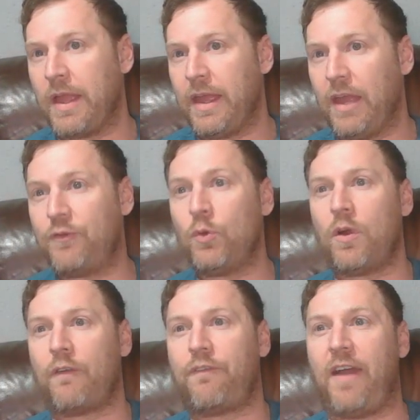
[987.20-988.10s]
If you
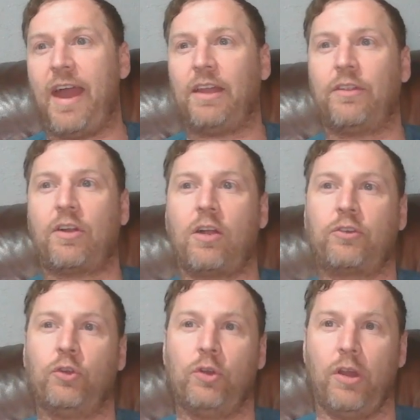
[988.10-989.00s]
are a fan of the
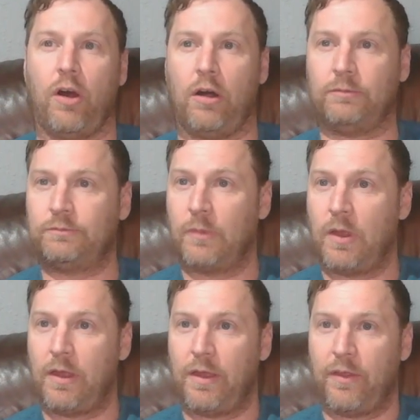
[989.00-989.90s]
cartoon at all,
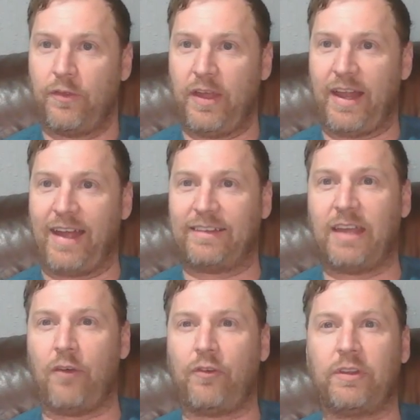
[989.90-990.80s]
then I
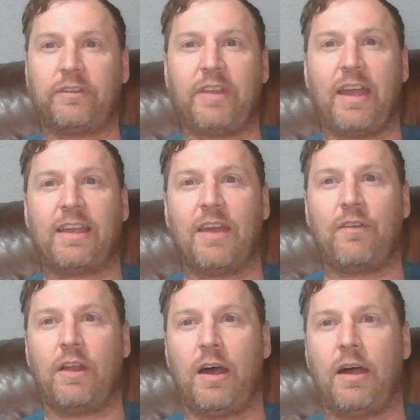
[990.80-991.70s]
definitely say give
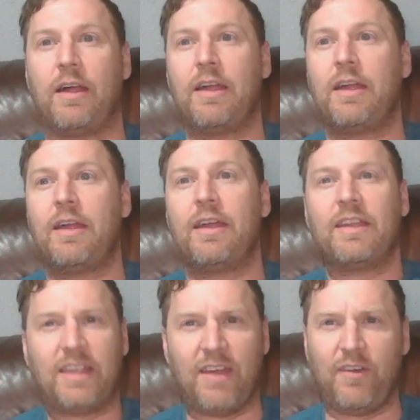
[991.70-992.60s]
it a
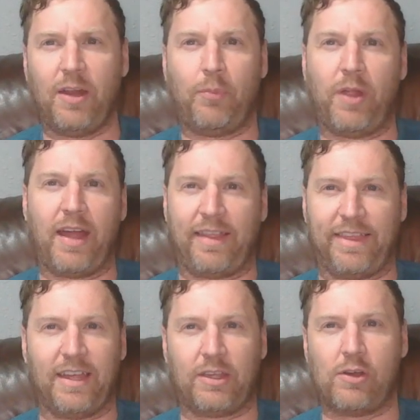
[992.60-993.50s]
Give it a play. I
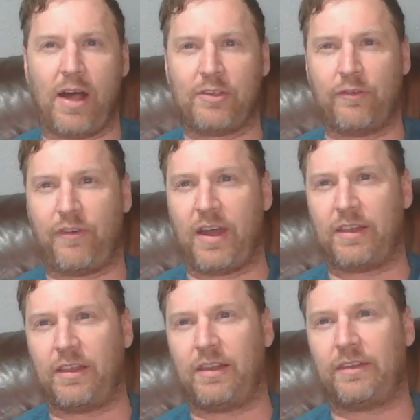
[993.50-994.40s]
think you'll you'll find
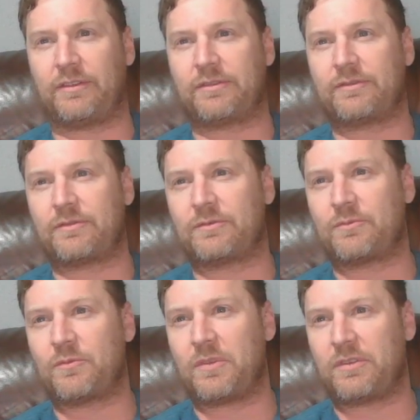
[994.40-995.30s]
that
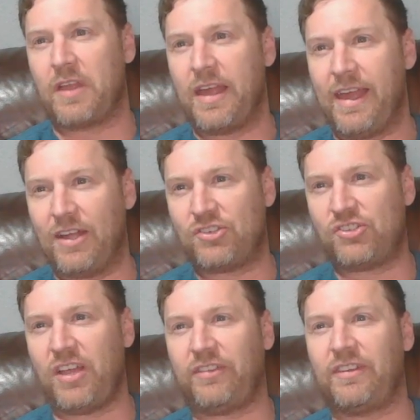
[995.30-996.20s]
it's
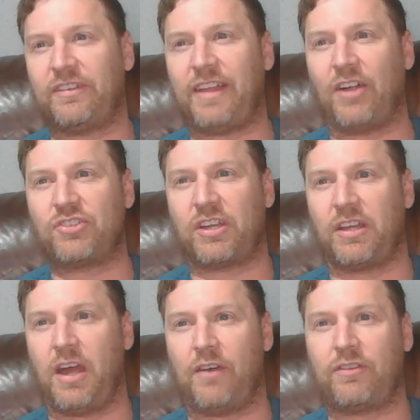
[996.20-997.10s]
just nostalgic
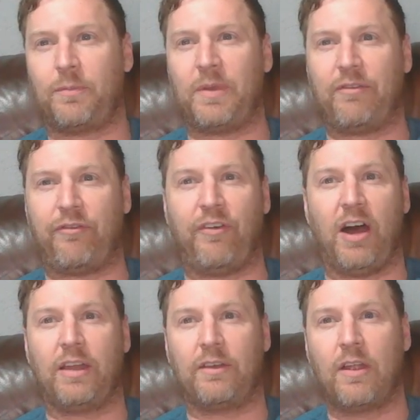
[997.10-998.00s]
enough to be
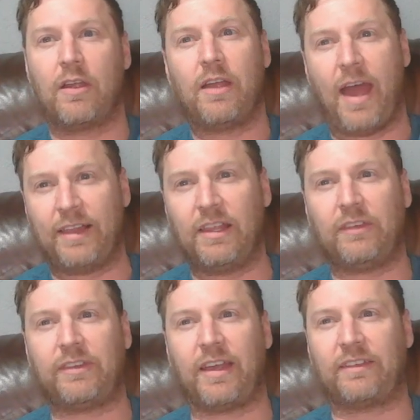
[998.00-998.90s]
fun. At
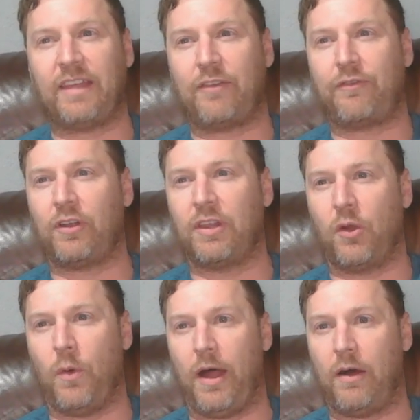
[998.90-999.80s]
least, like I said, for a
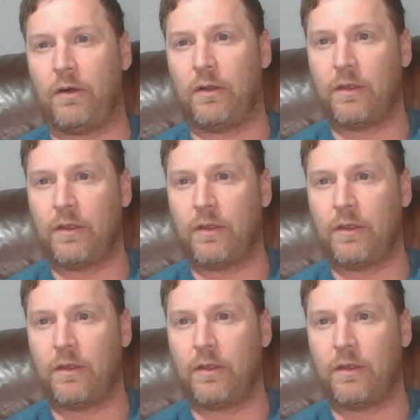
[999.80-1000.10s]
little while.